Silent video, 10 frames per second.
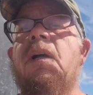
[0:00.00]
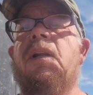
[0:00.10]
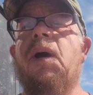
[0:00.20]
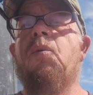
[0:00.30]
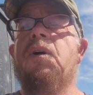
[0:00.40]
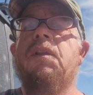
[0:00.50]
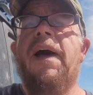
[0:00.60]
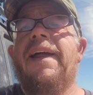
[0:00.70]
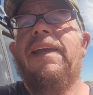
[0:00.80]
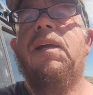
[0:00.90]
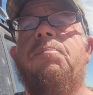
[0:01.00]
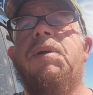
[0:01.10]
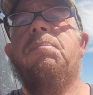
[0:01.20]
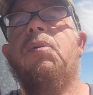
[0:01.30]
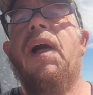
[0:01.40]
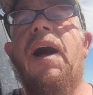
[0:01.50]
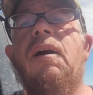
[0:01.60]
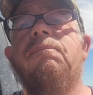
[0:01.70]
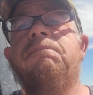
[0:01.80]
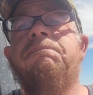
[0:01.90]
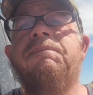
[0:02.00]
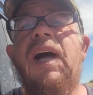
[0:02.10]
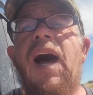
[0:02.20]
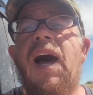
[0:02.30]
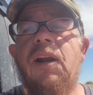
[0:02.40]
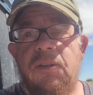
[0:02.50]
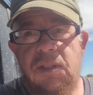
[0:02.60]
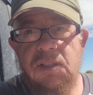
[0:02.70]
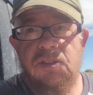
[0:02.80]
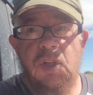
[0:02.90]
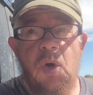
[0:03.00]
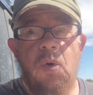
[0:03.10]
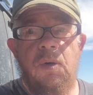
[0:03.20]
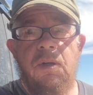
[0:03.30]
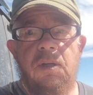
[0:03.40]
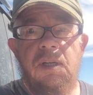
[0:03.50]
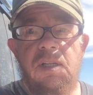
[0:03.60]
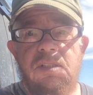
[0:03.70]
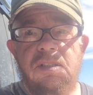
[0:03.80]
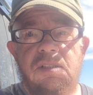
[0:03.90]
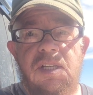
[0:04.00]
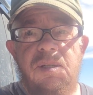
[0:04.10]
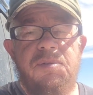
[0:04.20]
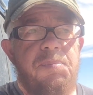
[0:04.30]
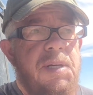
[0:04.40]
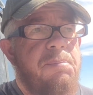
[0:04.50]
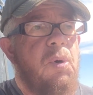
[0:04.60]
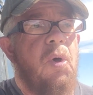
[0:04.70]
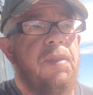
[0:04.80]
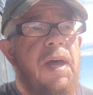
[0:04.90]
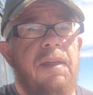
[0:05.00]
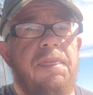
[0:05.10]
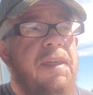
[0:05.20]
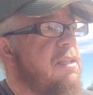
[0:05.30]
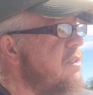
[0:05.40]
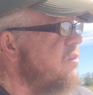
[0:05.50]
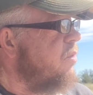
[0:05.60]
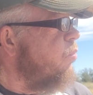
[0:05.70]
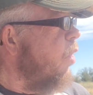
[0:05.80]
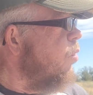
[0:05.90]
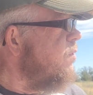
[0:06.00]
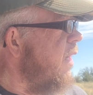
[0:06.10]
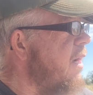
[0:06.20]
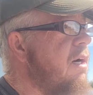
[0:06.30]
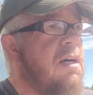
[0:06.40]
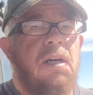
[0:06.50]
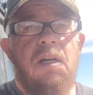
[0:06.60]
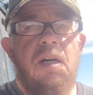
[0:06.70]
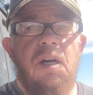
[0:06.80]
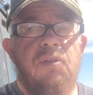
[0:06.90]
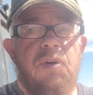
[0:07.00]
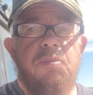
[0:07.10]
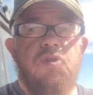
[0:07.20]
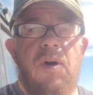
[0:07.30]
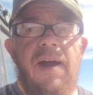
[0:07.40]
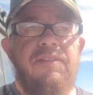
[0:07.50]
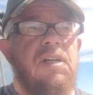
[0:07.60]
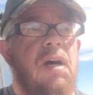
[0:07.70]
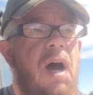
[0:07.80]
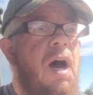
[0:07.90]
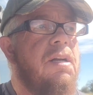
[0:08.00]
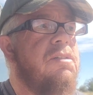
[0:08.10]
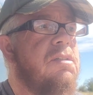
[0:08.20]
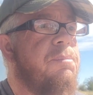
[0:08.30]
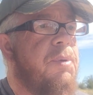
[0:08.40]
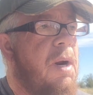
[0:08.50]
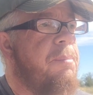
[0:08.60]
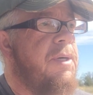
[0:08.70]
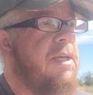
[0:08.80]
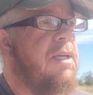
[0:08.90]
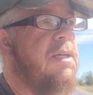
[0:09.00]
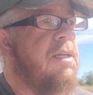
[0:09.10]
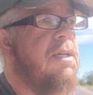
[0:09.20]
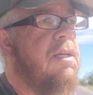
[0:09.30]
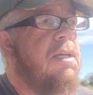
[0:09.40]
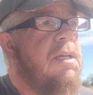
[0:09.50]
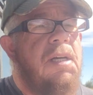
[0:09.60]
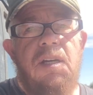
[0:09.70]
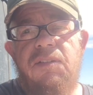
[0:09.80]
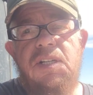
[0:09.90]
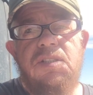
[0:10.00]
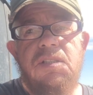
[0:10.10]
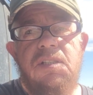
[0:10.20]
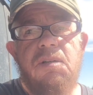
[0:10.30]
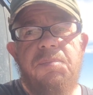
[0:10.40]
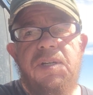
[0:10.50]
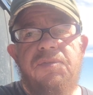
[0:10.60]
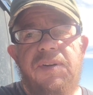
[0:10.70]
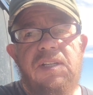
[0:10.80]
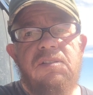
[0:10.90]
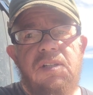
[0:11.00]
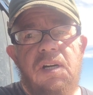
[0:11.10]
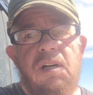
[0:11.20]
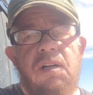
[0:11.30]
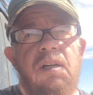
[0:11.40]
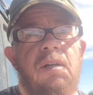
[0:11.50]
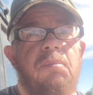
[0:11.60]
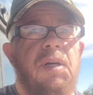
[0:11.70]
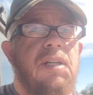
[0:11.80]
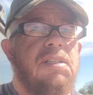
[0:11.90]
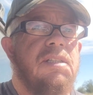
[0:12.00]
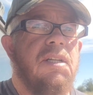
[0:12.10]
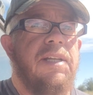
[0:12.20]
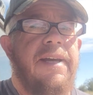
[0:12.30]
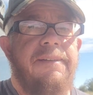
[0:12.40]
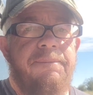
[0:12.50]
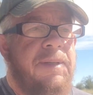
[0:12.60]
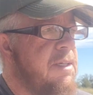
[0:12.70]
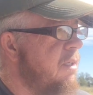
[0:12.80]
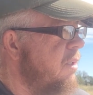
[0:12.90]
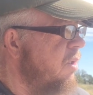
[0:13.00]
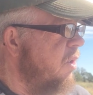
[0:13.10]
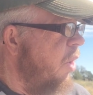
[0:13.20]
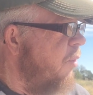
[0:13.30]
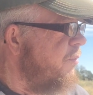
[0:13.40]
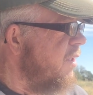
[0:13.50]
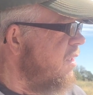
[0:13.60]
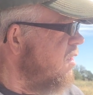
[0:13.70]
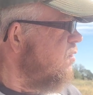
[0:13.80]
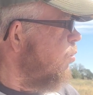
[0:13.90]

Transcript: Now, will that keep people out? I don't think so. It just keeps people that think there's a road there from driving onto the property. Eventually, there'll be a fence here, but until then, hopefully this